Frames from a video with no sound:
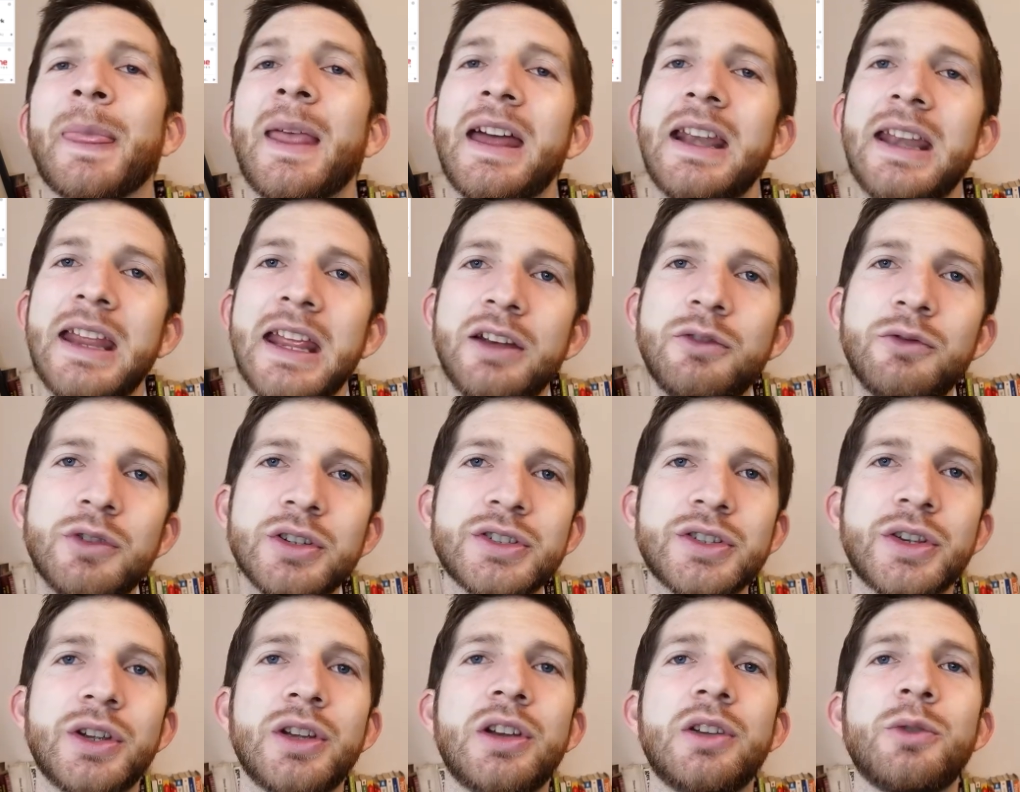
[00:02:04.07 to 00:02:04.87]
And in
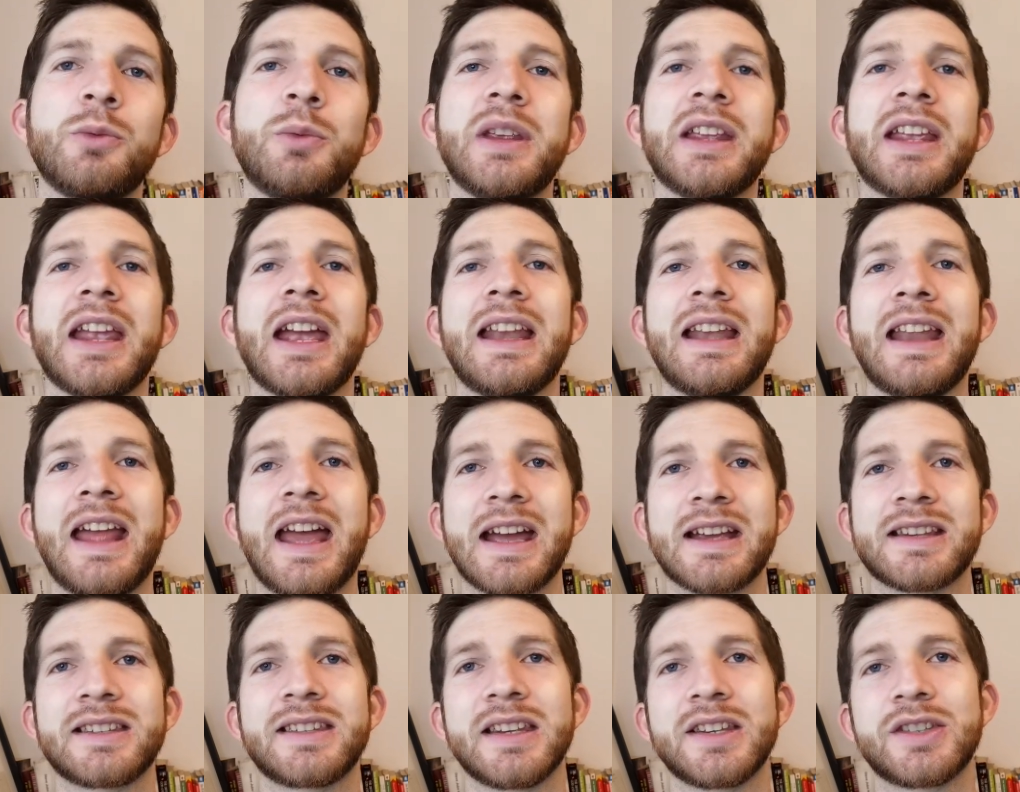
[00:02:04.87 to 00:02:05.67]
return, we gain
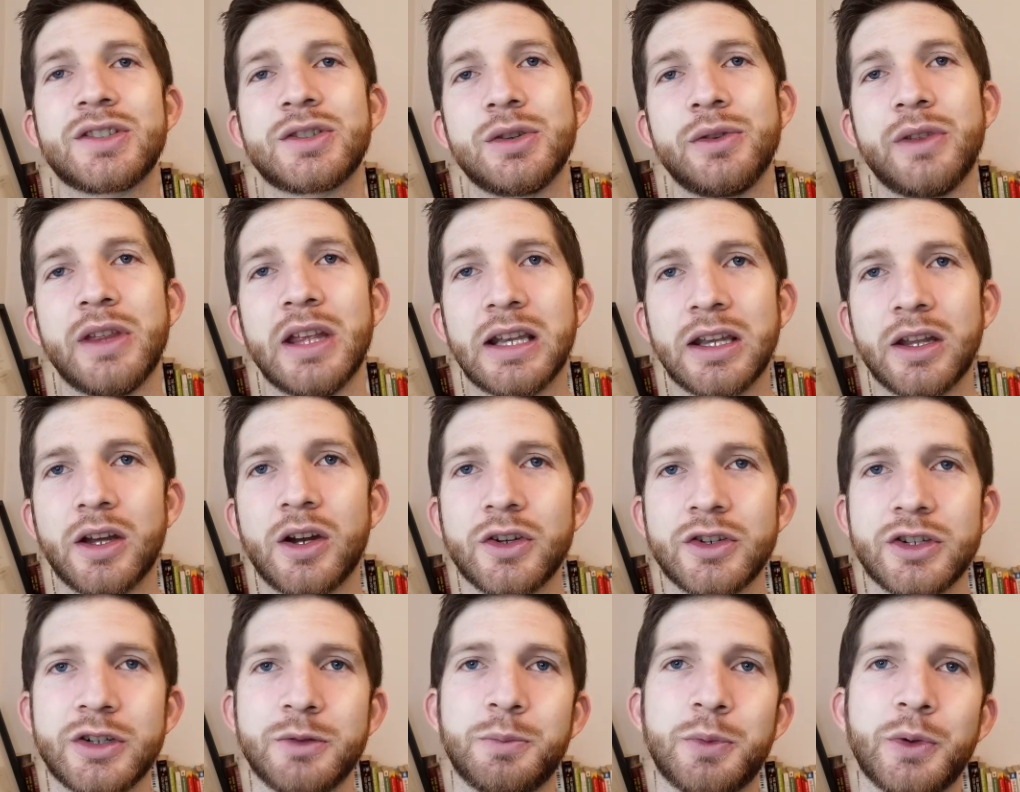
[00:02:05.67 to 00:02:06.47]
access to their
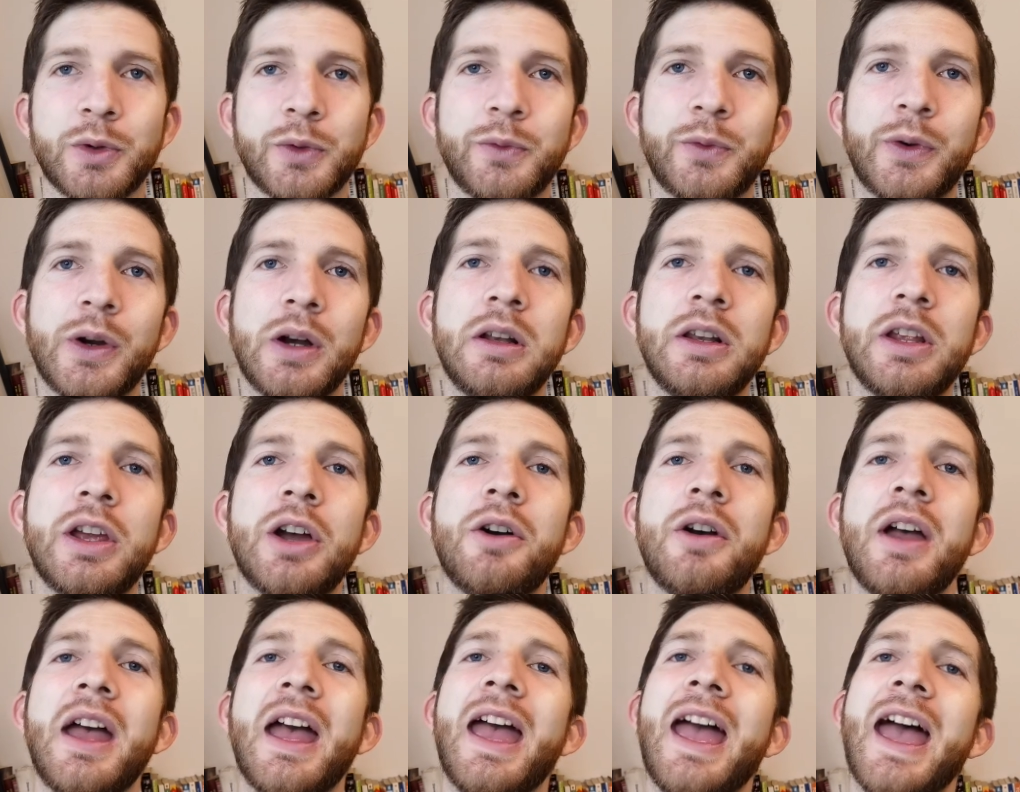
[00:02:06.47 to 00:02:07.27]
larger
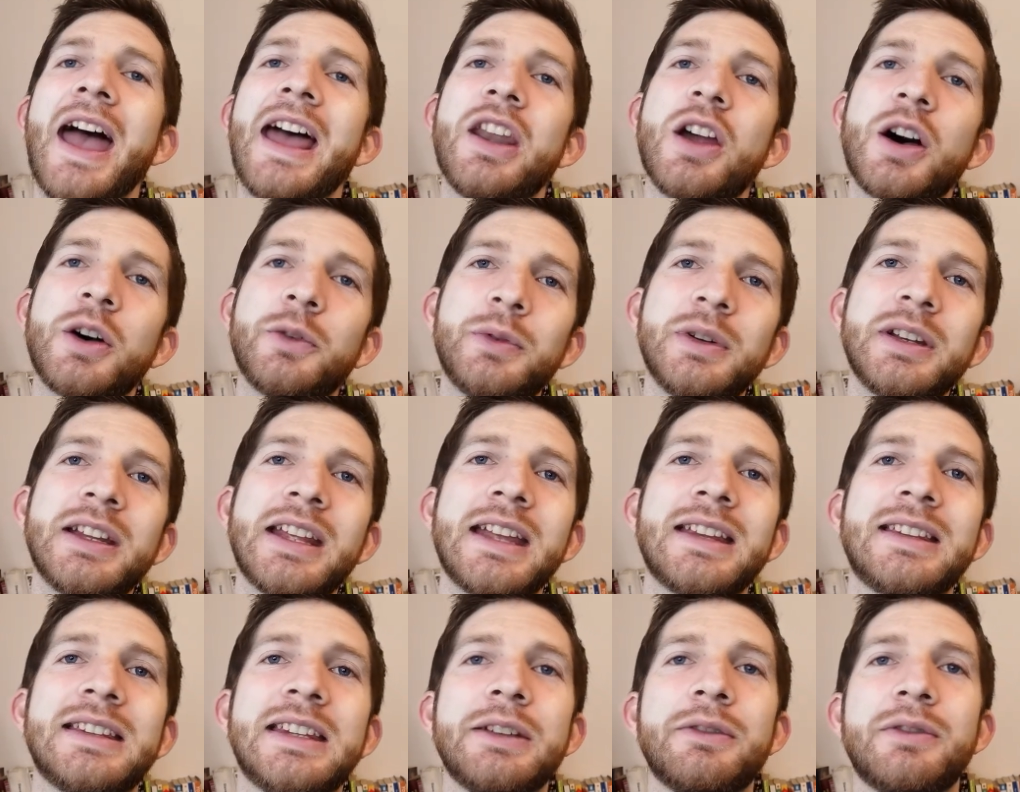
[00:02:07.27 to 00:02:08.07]
portfolio and often
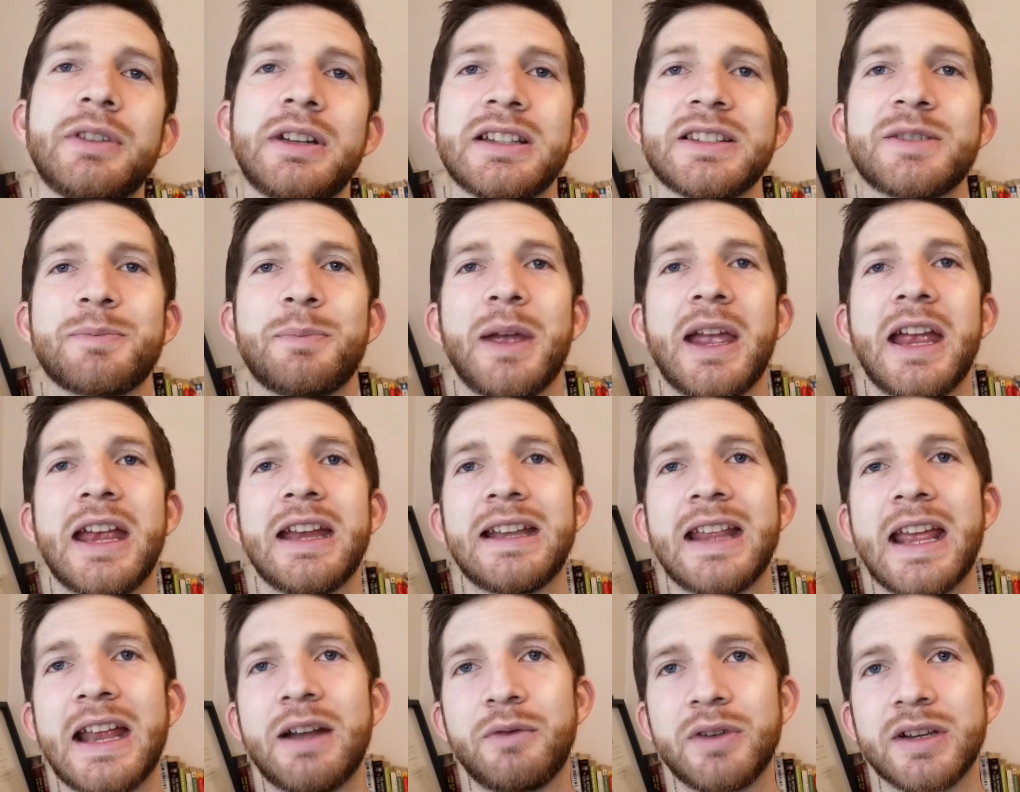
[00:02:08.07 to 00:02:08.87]
get dividends
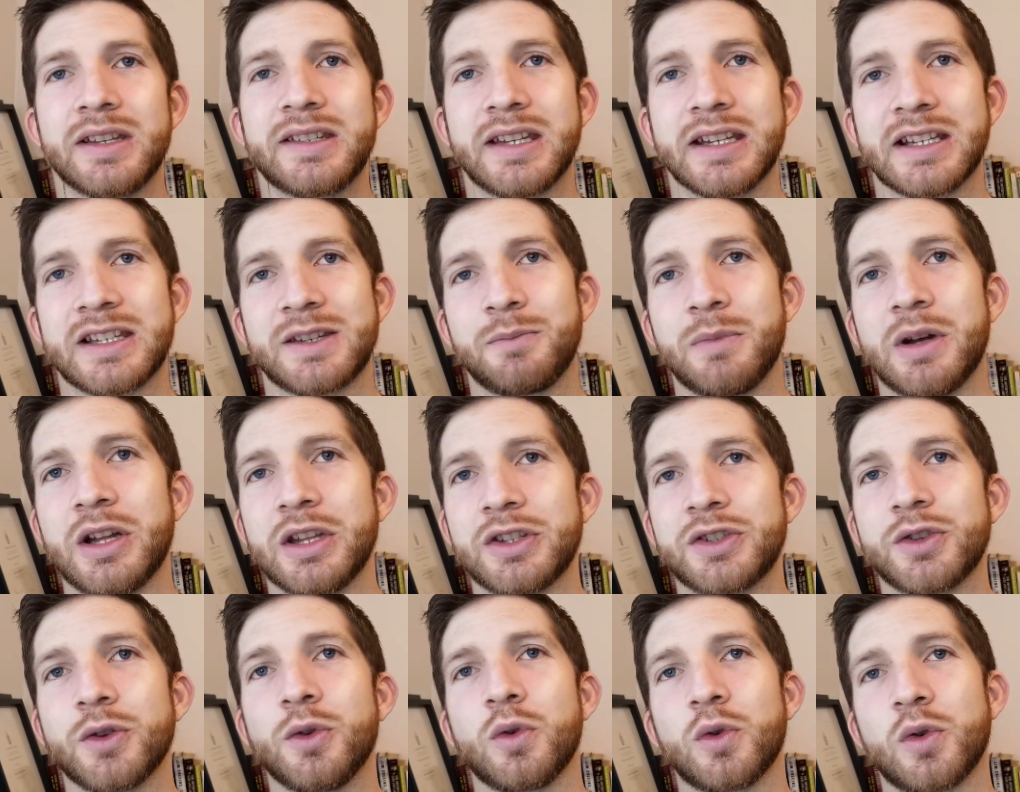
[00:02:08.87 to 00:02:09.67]
paid every 6
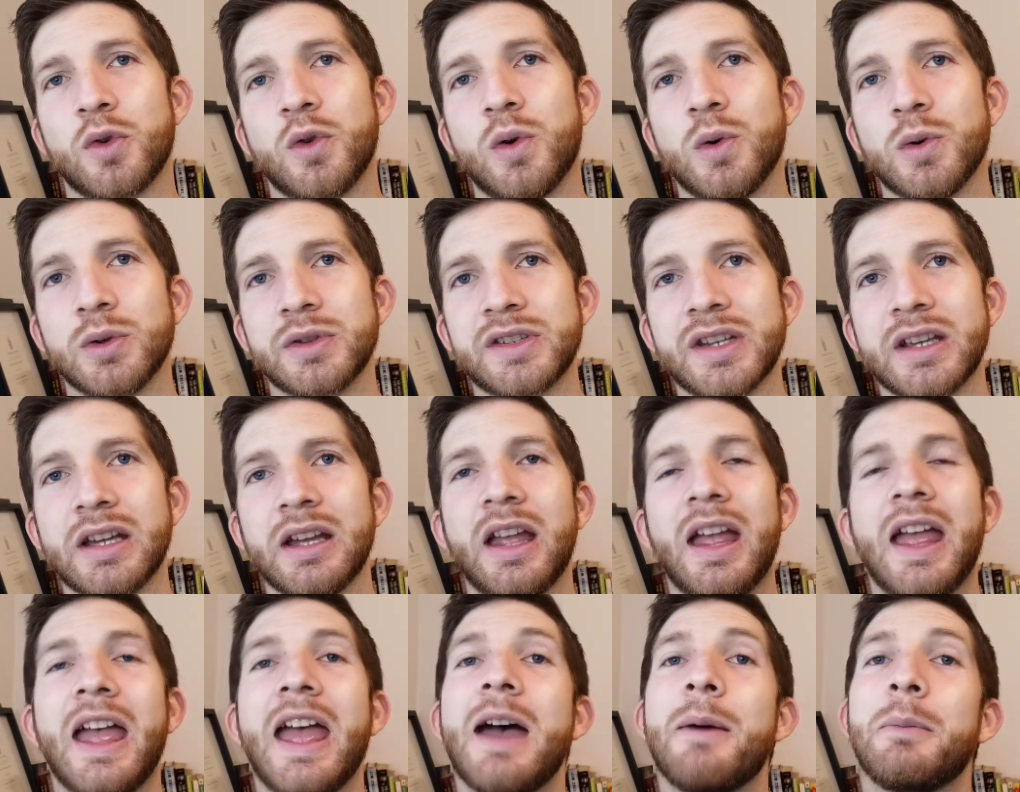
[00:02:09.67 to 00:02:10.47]
months or
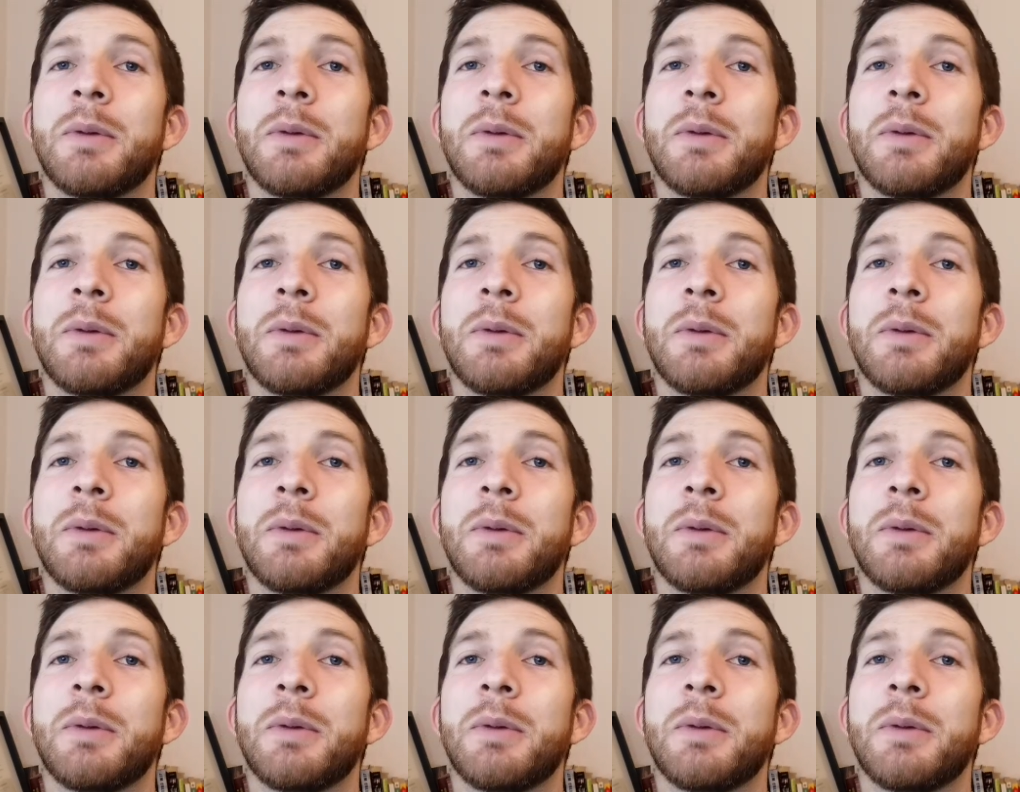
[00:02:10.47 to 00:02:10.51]
quarter.